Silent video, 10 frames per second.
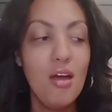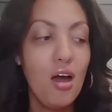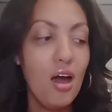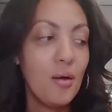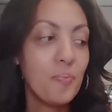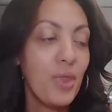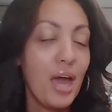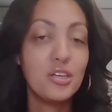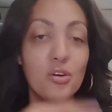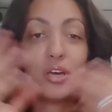
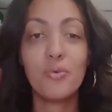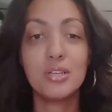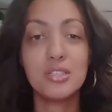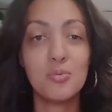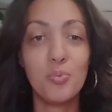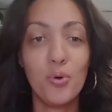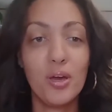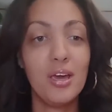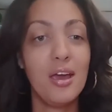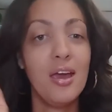I don't get right to the
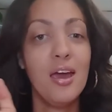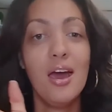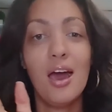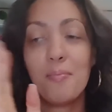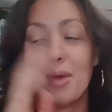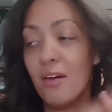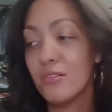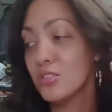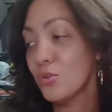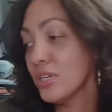point. I may
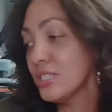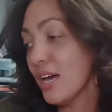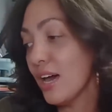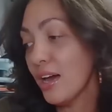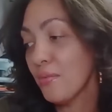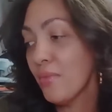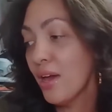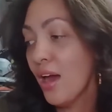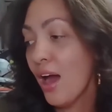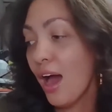have a story time.
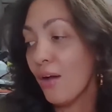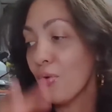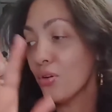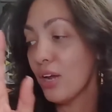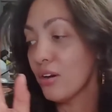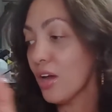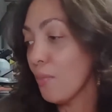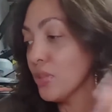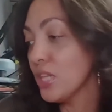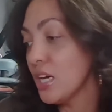I wrote down a
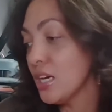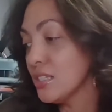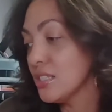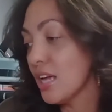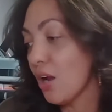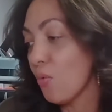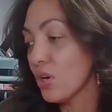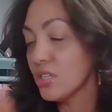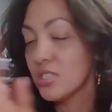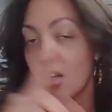couple things that I
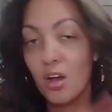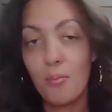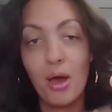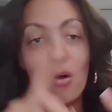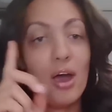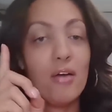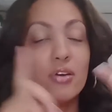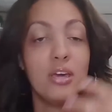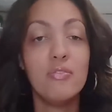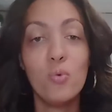wanted to talk about. I have
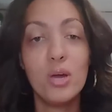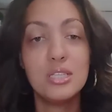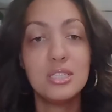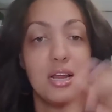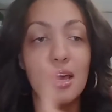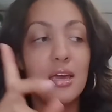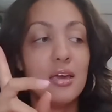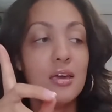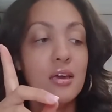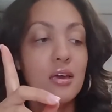a giveaway
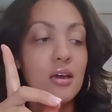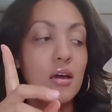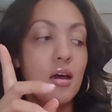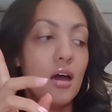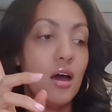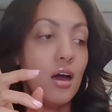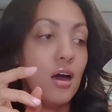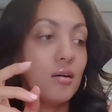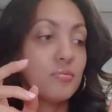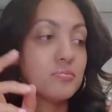today.
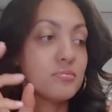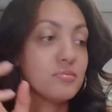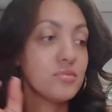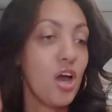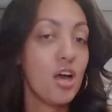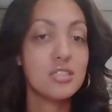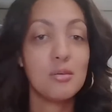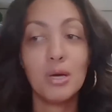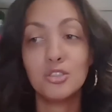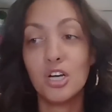Y'all,
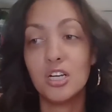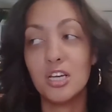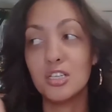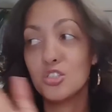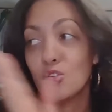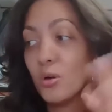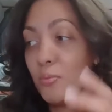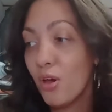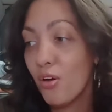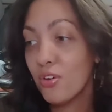somebody tried to
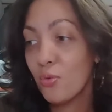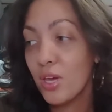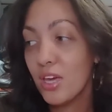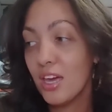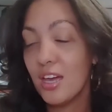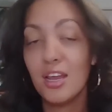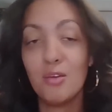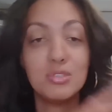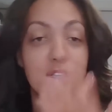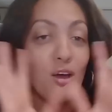extort me over the weekend.
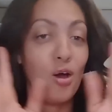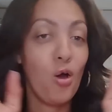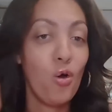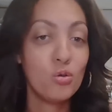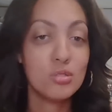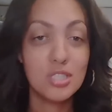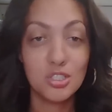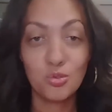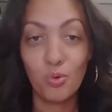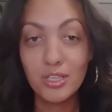It was like a whole
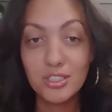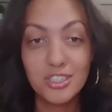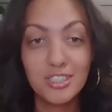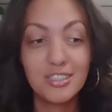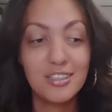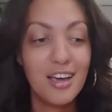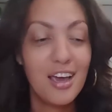situation.